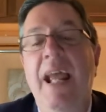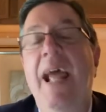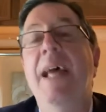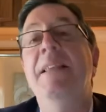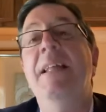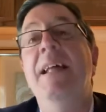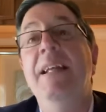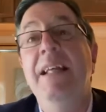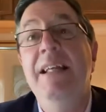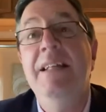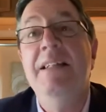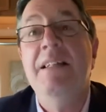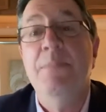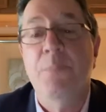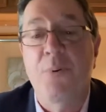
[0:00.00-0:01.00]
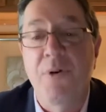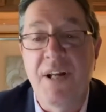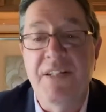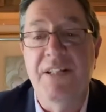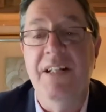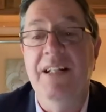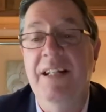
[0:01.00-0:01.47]
and that he is
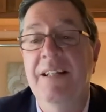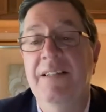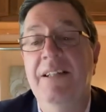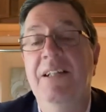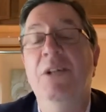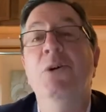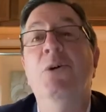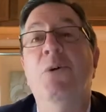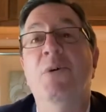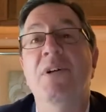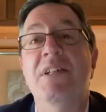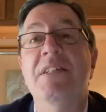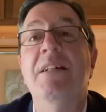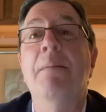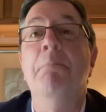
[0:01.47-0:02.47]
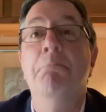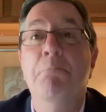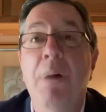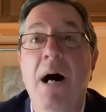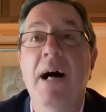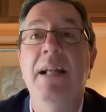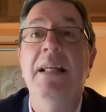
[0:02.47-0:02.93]
present in the Eucharist.
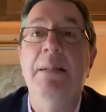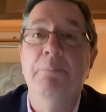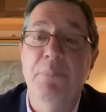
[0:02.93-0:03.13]
Body,